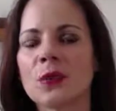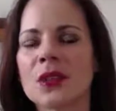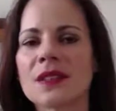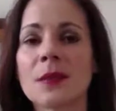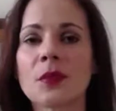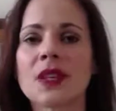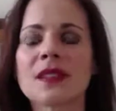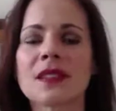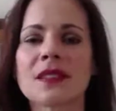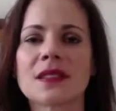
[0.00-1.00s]
what
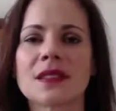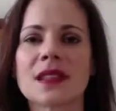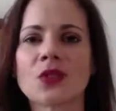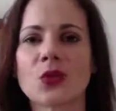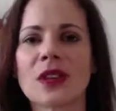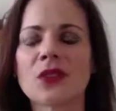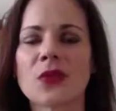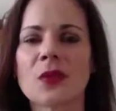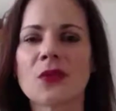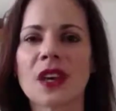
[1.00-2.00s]
separates the success
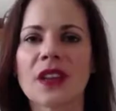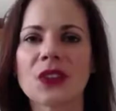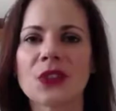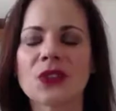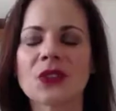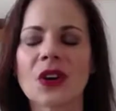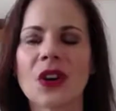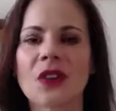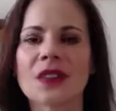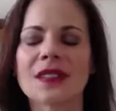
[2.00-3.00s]
stories from the failures
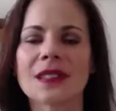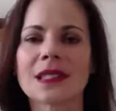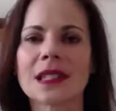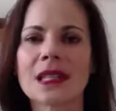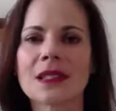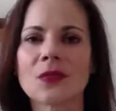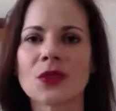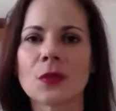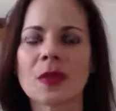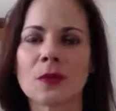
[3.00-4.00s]
are the
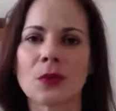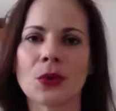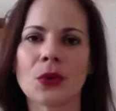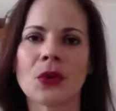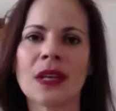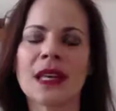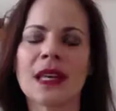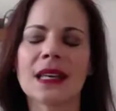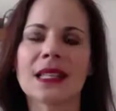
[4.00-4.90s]
successful people